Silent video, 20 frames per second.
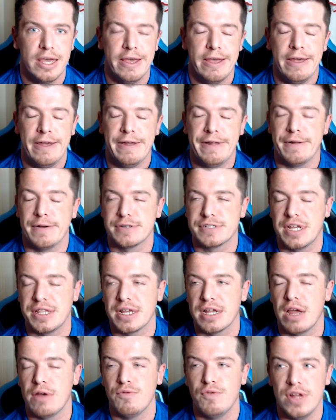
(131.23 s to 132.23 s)
You know, side so they
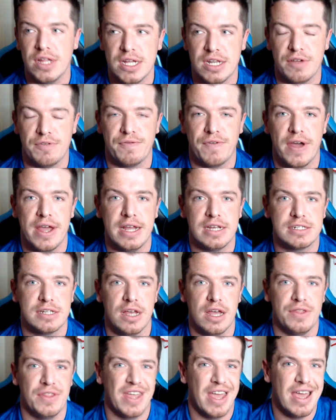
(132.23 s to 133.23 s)
get really in your face
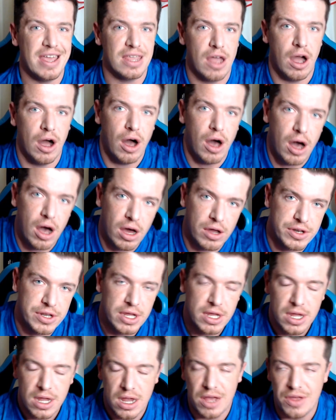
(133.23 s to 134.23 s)
and they hit you hard.
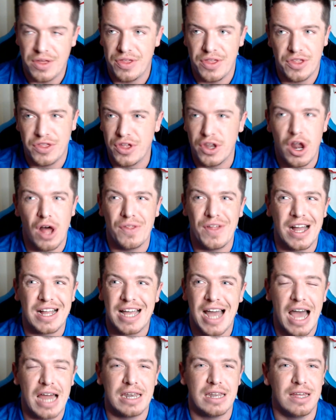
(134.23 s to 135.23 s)
Uh, they're not that
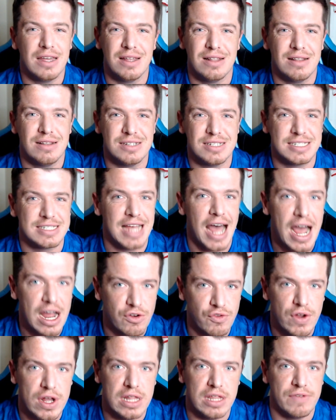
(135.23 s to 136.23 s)
kind of side,
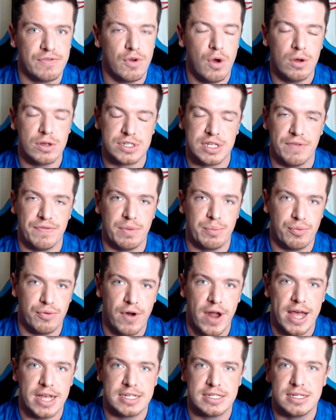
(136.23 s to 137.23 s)
really. Of course, they have the
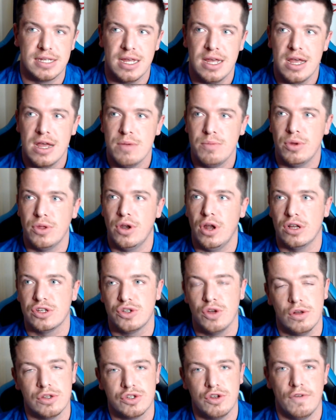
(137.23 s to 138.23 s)
press, but they're not
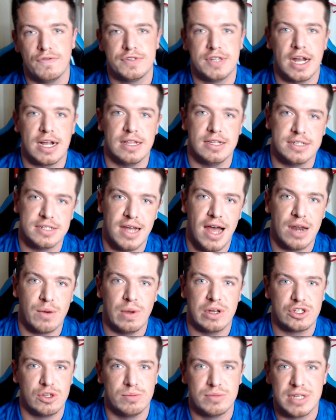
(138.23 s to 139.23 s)
sort of tough tackling side where
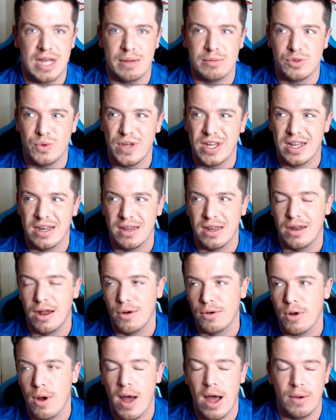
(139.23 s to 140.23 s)
sometimes we can, you know,
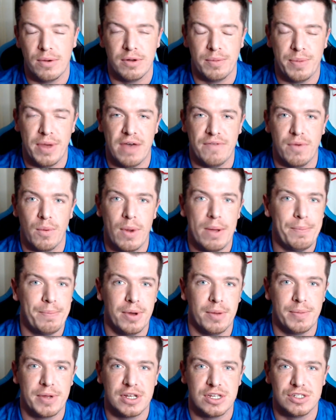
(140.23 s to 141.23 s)
go out on a bit of a whimper
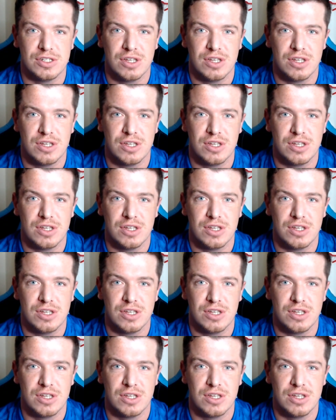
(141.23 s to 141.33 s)
because